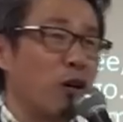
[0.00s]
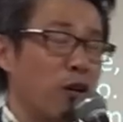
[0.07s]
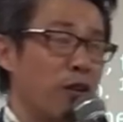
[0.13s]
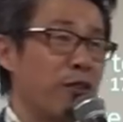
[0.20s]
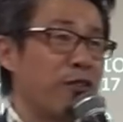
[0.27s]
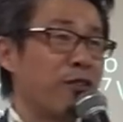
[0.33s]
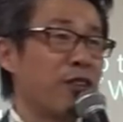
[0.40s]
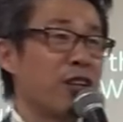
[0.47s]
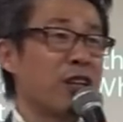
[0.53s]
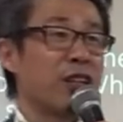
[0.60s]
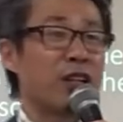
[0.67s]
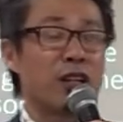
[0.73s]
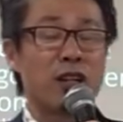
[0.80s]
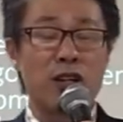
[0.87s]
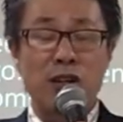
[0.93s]
of
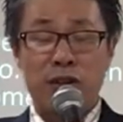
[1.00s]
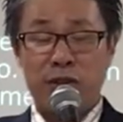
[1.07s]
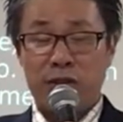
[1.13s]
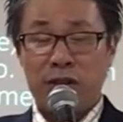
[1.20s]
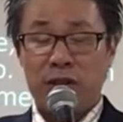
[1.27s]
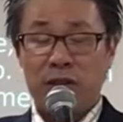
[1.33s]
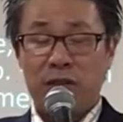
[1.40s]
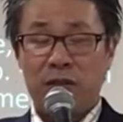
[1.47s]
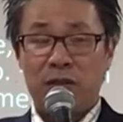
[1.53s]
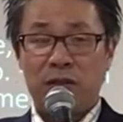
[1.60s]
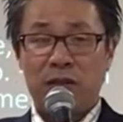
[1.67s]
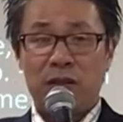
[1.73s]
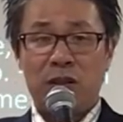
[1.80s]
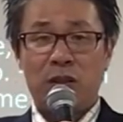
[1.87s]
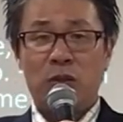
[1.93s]
earth.
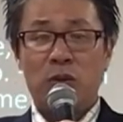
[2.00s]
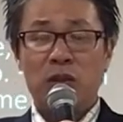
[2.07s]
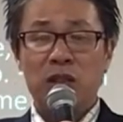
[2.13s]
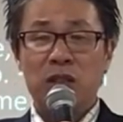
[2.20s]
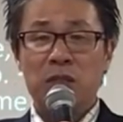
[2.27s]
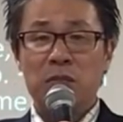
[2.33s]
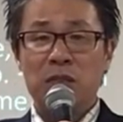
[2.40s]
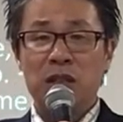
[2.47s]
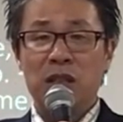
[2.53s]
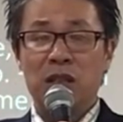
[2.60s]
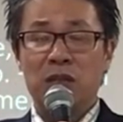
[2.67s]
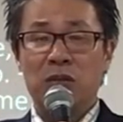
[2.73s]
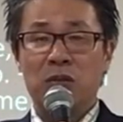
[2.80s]
What does it mean?